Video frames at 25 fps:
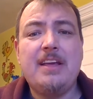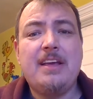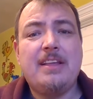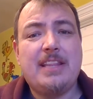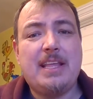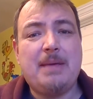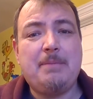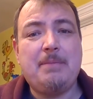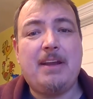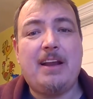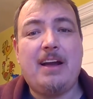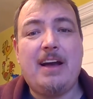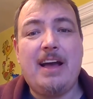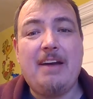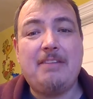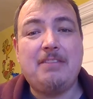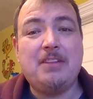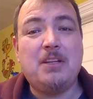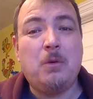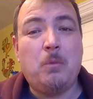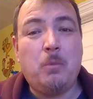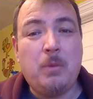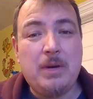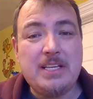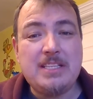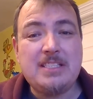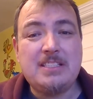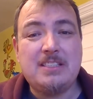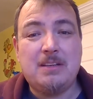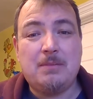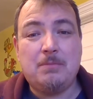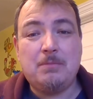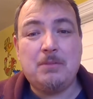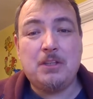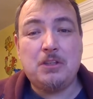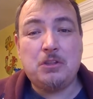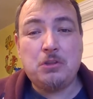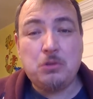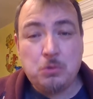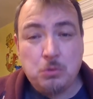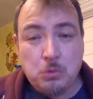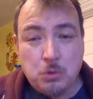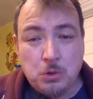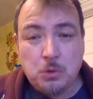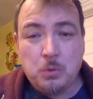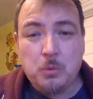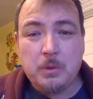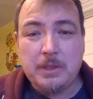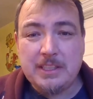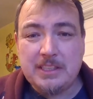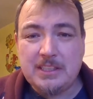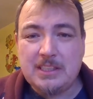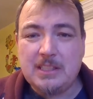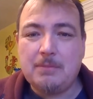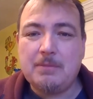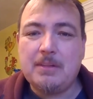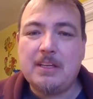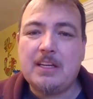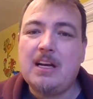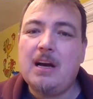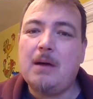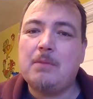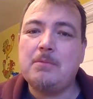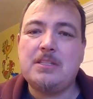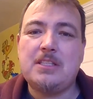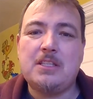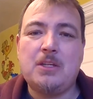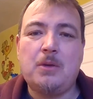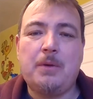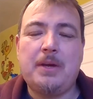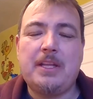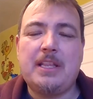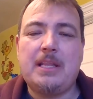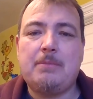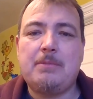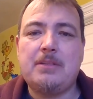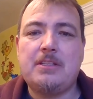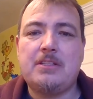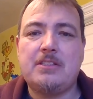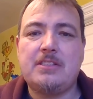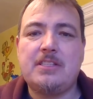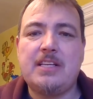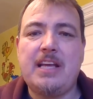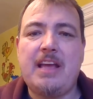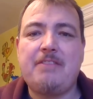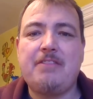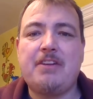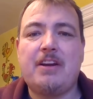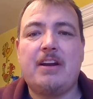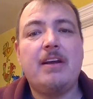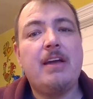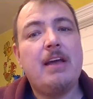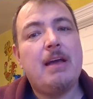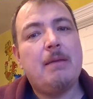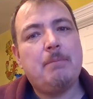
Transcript: They may not have the wisdom, the true wisdom that comes in knowing them as their savior,